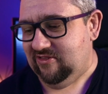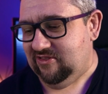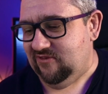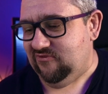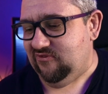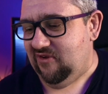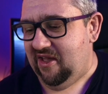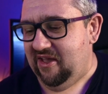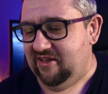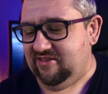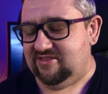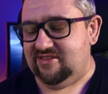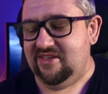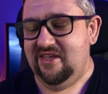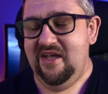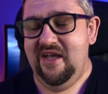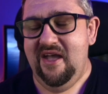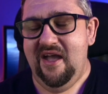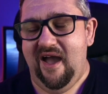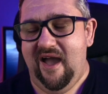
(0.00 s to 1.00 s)
device,
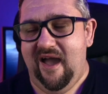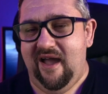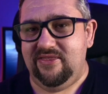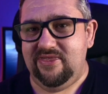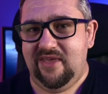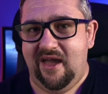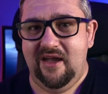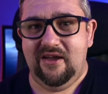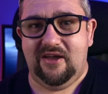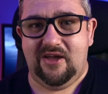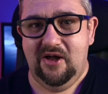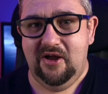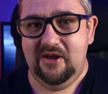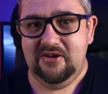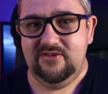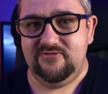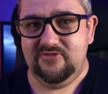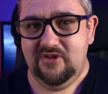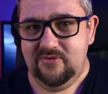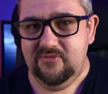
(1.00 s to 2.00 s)
and that kind
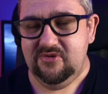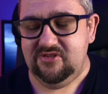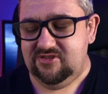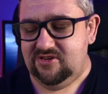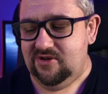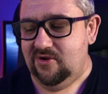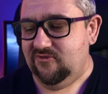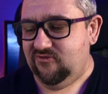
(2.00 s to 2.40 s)
of limits you.